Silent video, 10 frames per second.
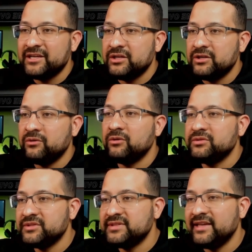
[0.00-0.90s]
you go
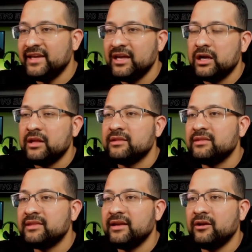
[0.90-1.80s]
to see
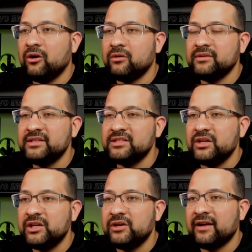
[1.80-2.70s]
the content
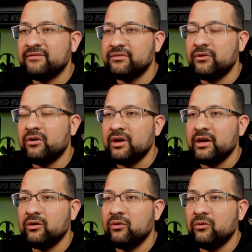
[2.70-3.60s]
you have for
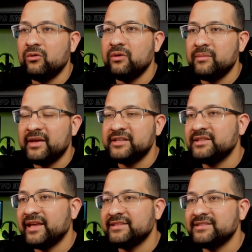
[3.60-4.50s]
Google image
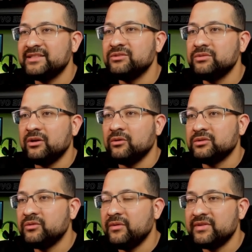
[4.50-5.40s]
that's you
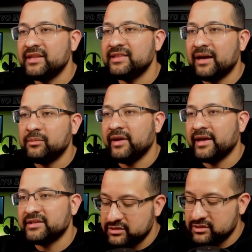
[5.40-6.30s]
download with the
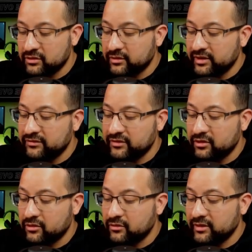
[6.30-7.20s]
wget. So if you
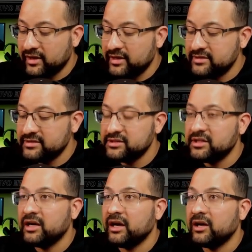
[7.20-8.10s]
go exit,
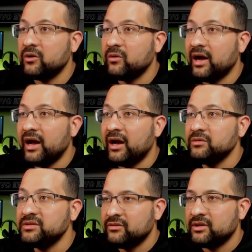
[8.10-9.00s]
I go out
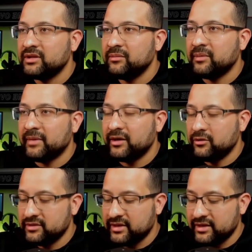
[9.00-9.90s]
for my
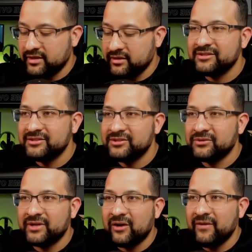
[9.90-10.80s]
container. So
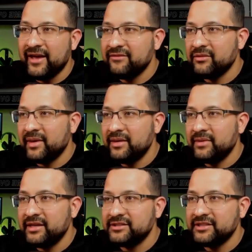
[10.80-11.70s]
now I have my
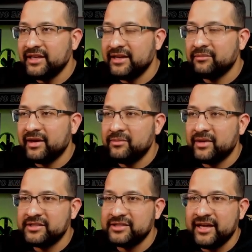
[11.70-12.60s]
image, and my
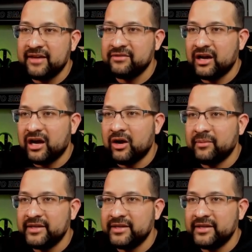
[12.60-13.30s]
image have all my